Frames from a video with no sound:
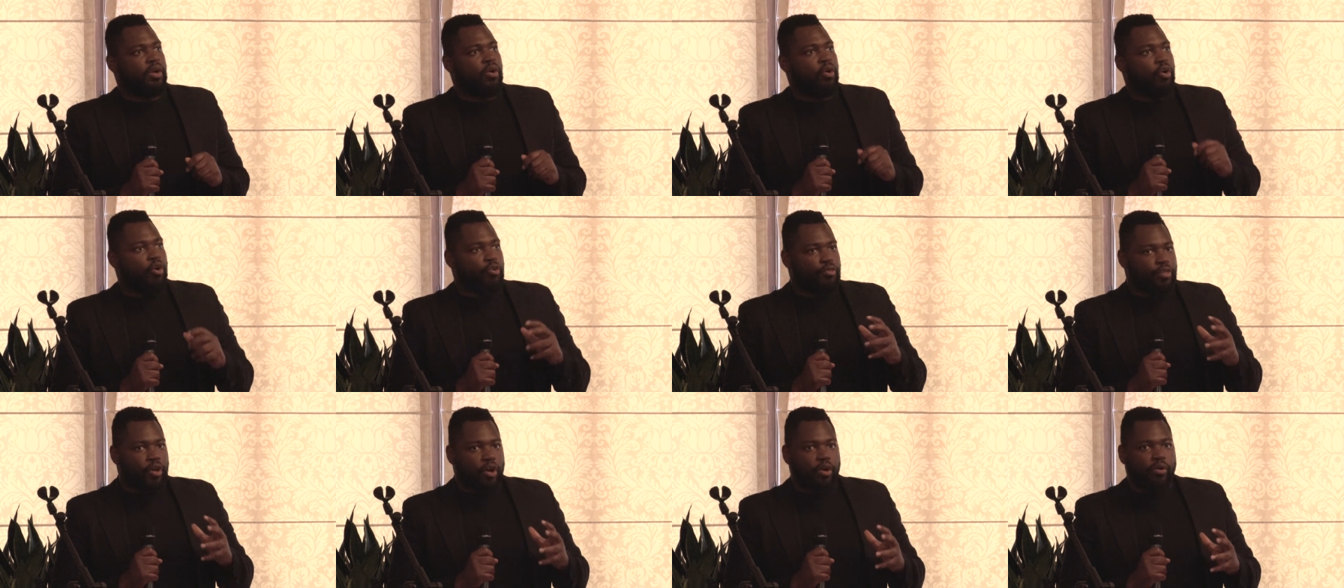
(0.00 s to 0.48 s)

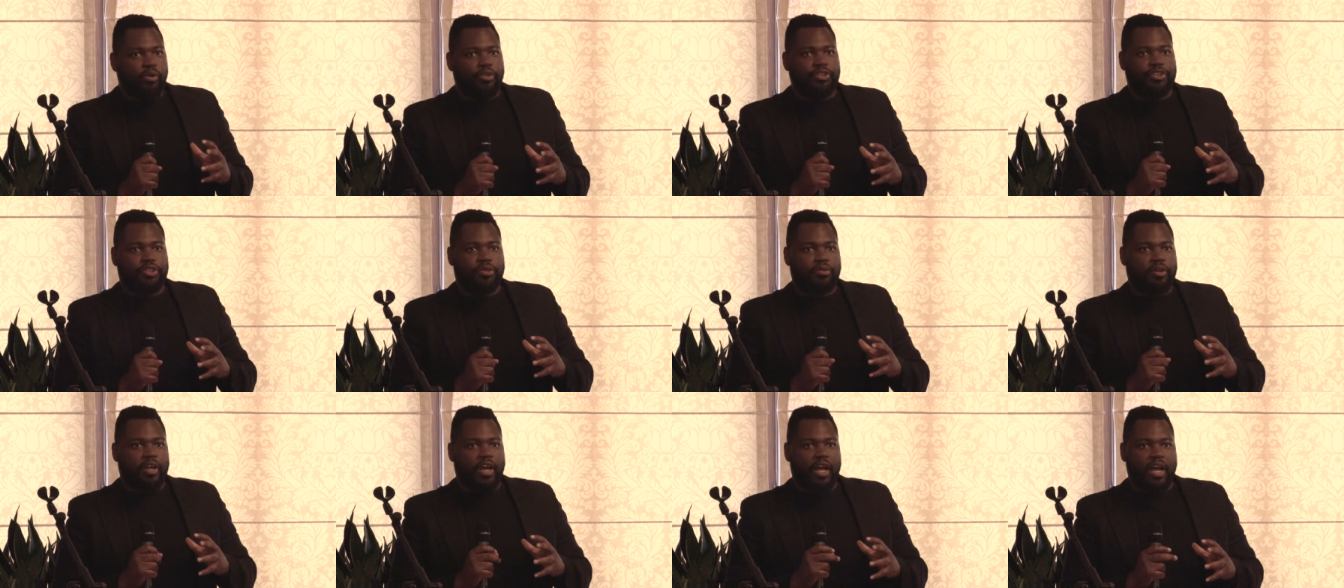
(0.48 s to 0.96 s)
although
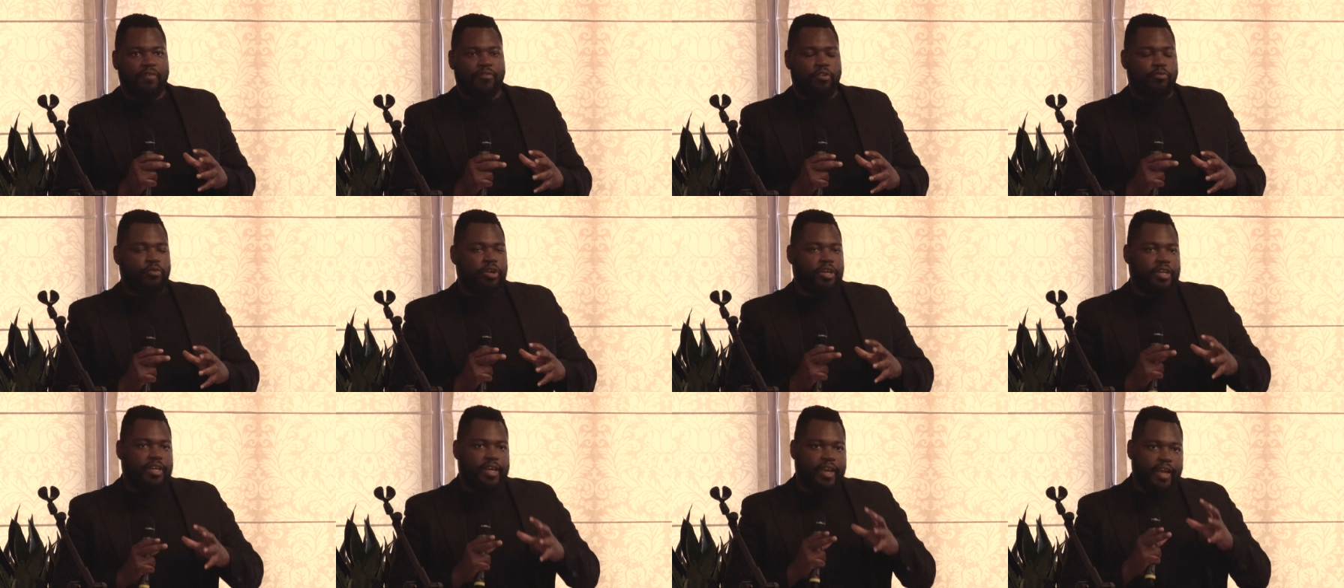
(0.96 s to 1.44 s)
she'll have a
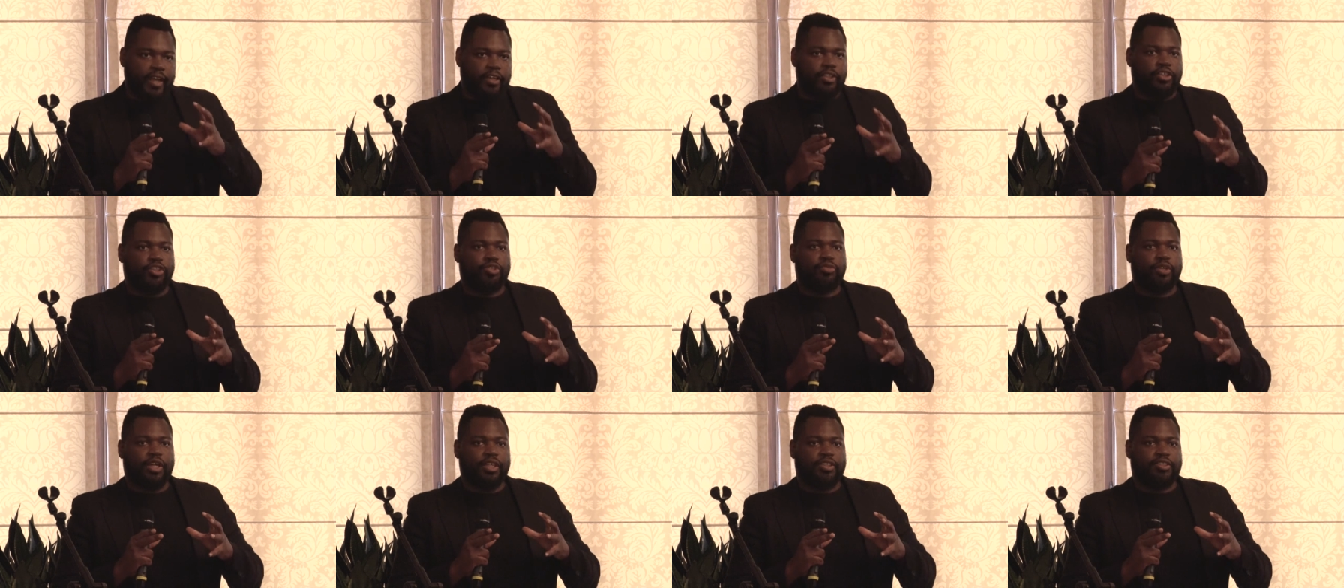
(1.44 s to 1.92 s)
really
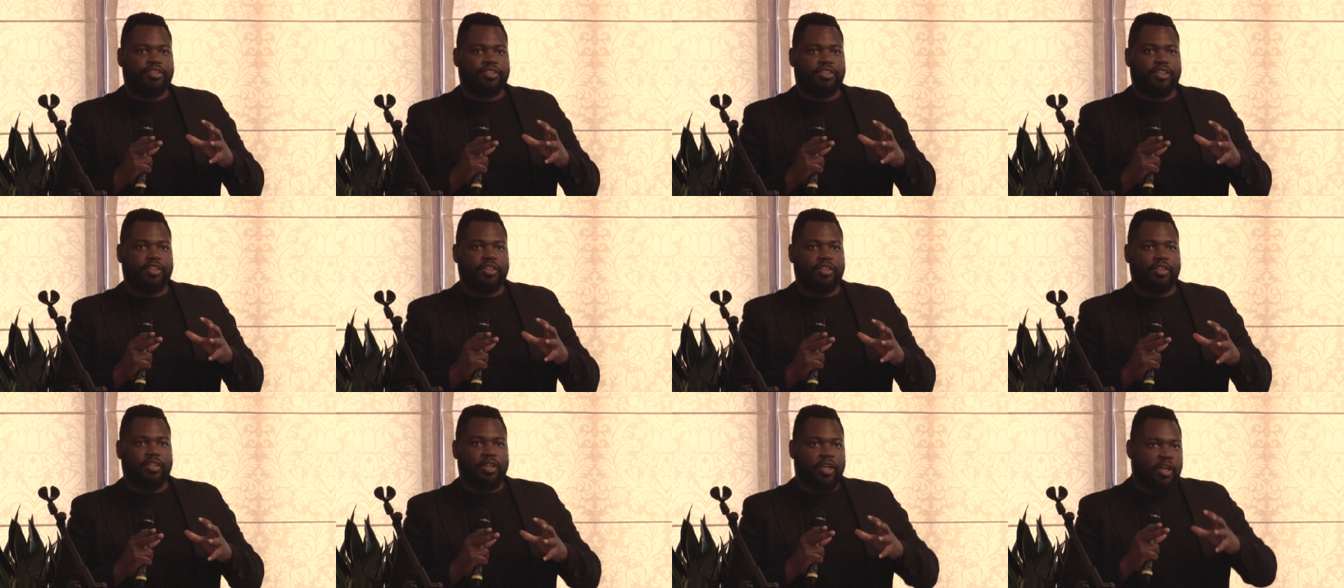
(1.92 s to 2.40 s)

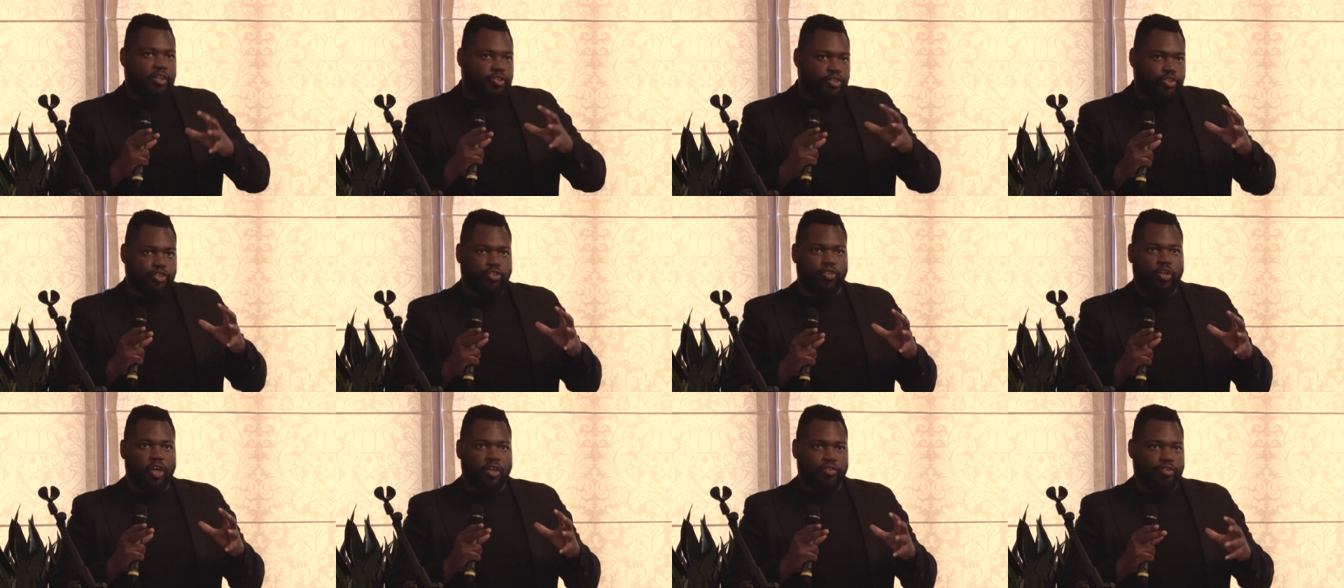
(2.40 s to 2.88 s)
interesting
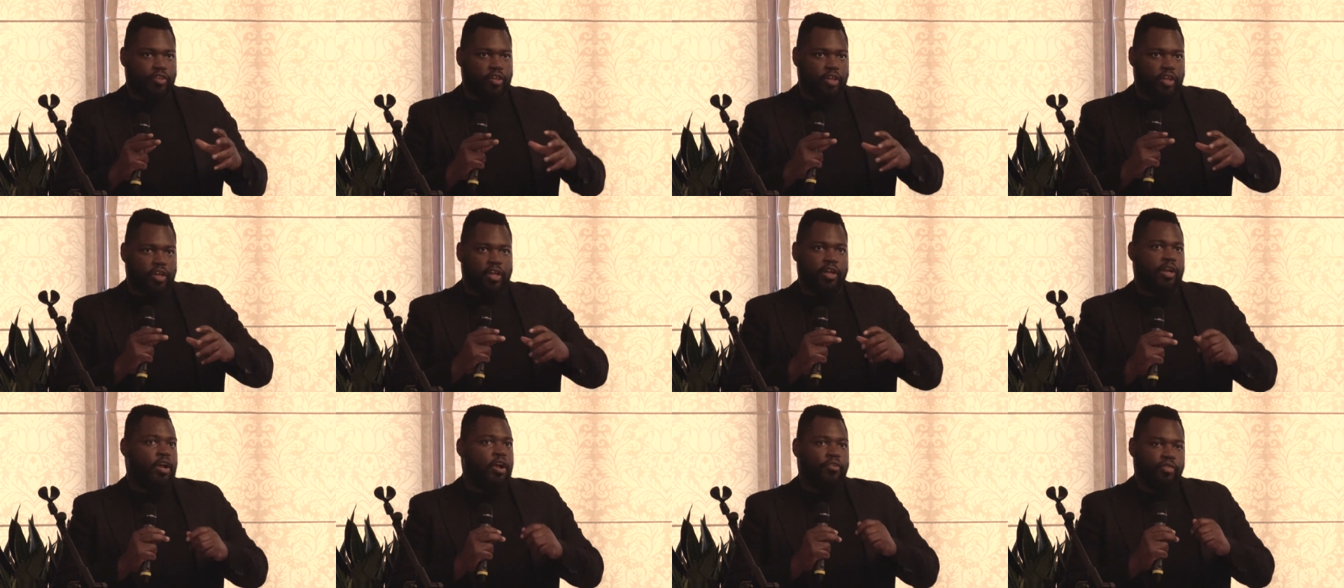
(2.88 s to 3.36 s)
construct,
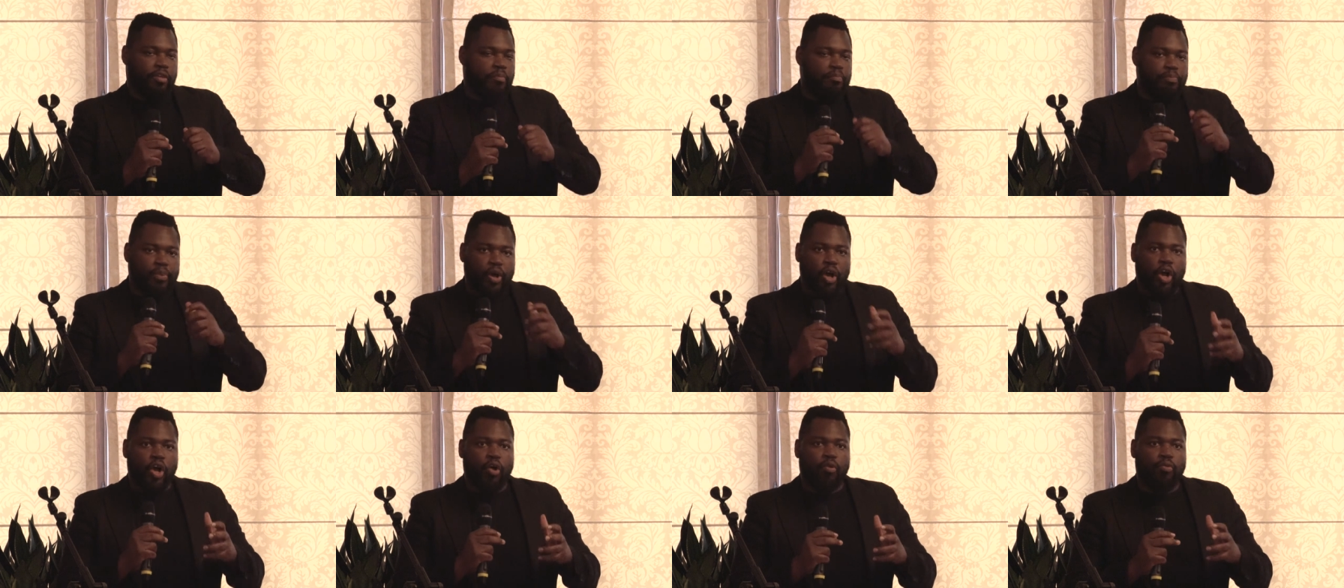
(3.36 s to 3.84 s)
the, the
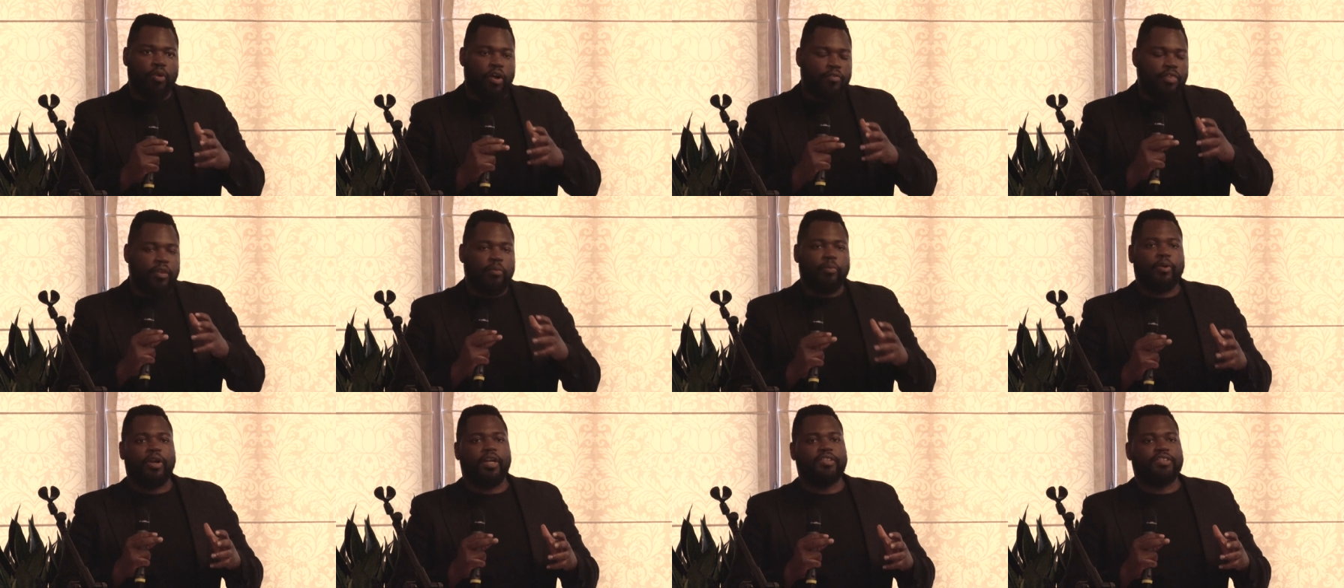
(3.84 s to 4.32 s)
bow
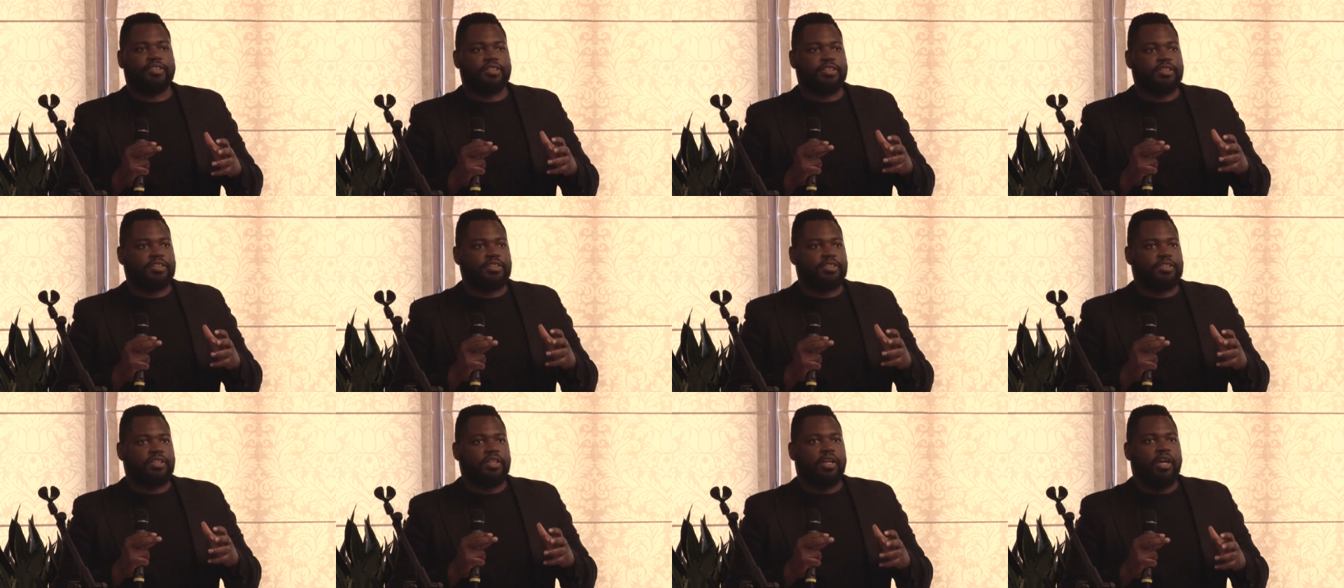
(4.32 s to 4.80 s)
on the
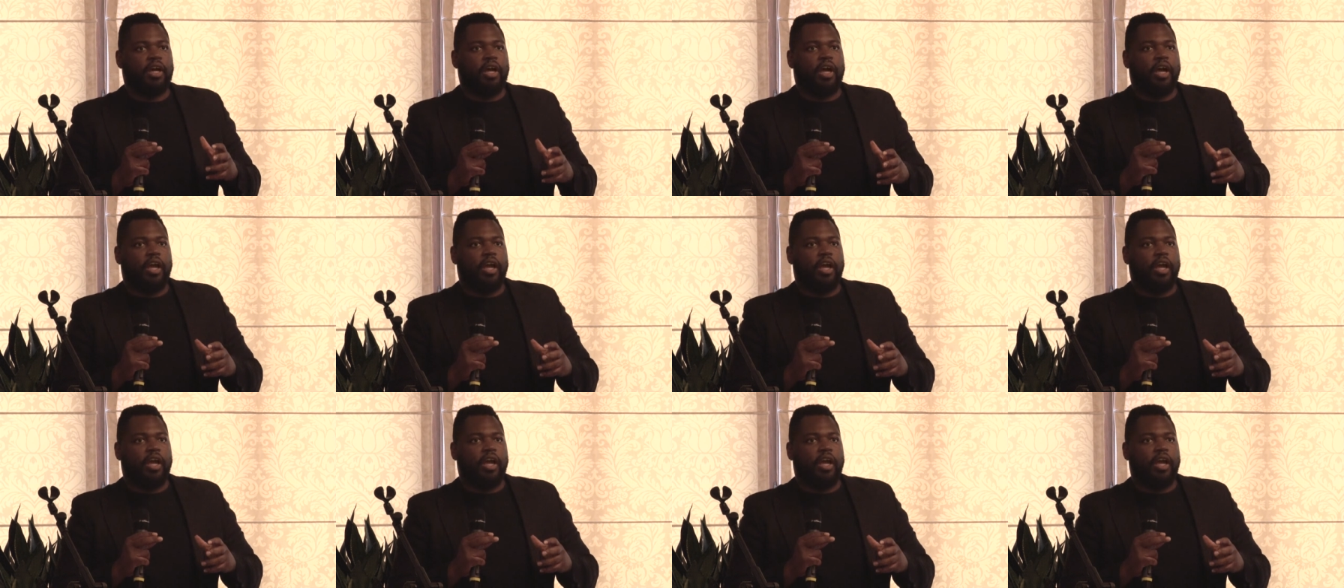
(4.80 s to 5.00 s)
present,